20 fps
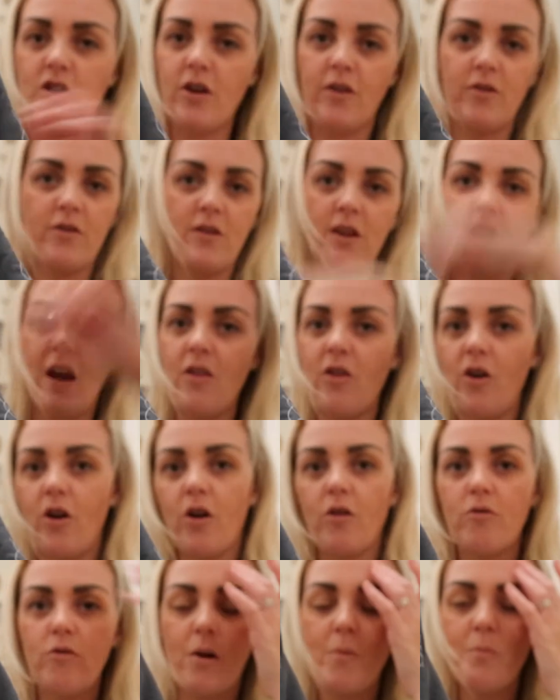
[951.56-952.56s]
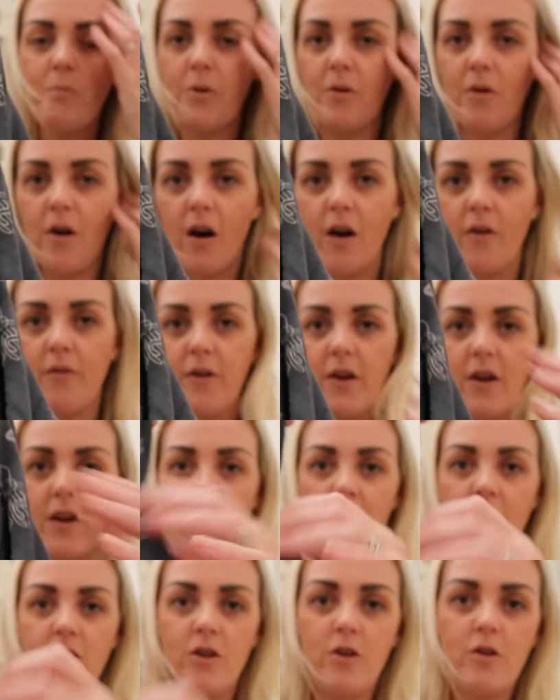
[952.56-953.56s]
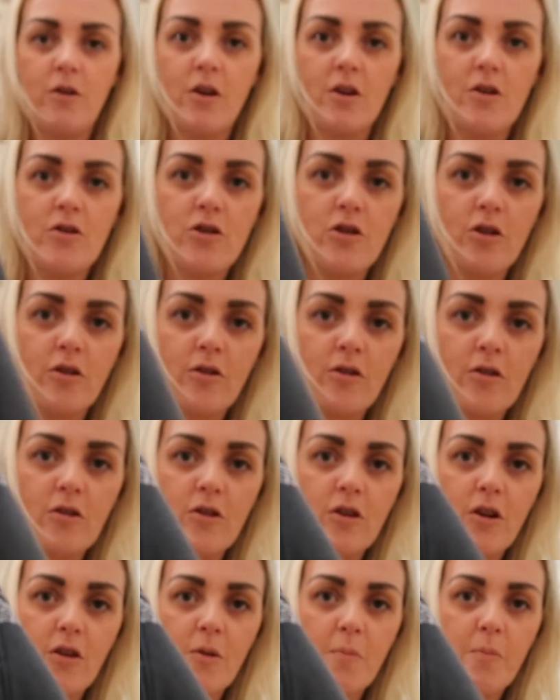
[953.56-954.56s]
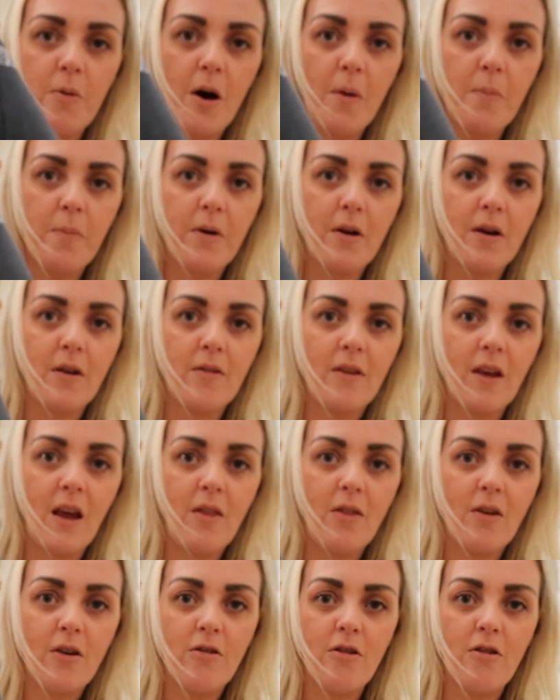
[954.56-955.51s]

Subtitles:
don't have to take the whole romper off, you can just undo the poppers in the